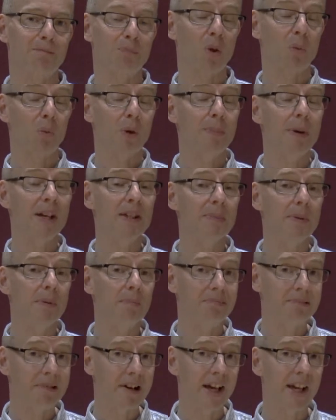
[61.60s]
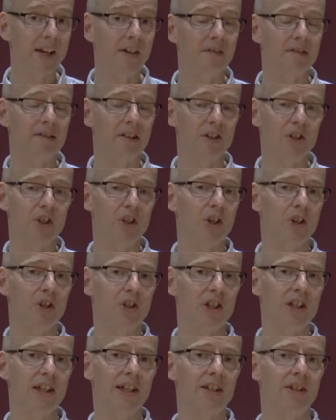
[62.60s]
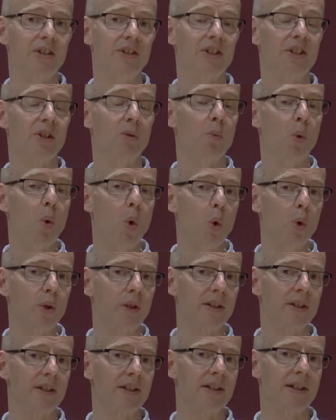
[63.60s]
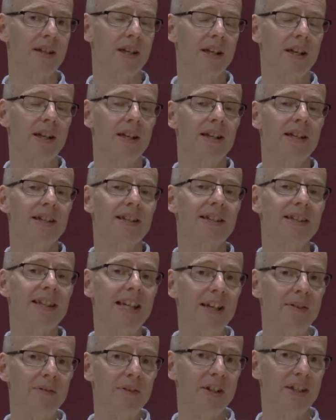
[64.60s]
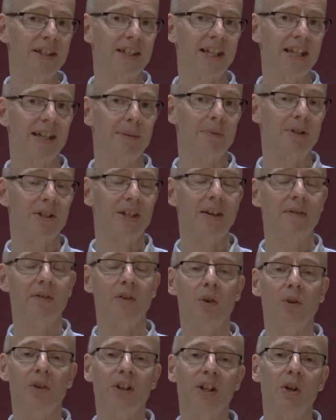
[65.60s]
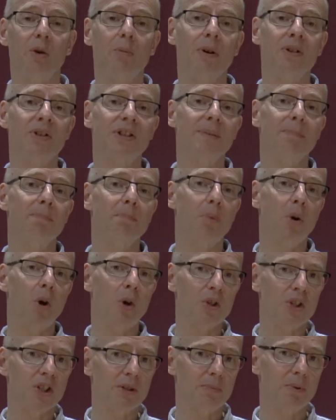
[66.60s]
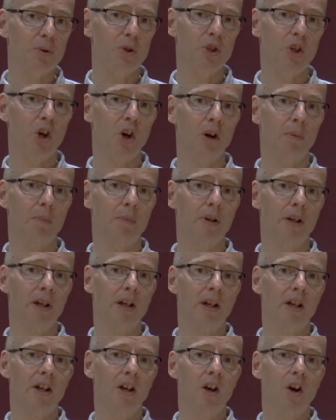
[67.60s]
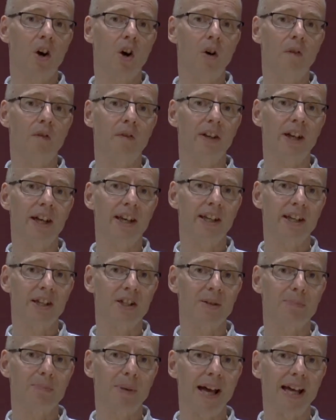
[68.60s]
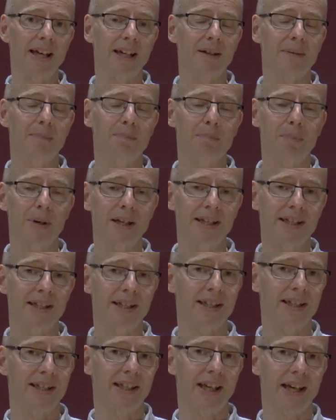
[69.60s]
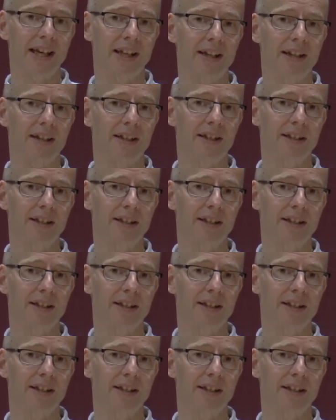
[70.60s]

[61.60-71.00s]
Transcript: We must be praying for our church leaders, the wardens, Steve and the team, as they've got the almost impossible job of getting us back meeting together.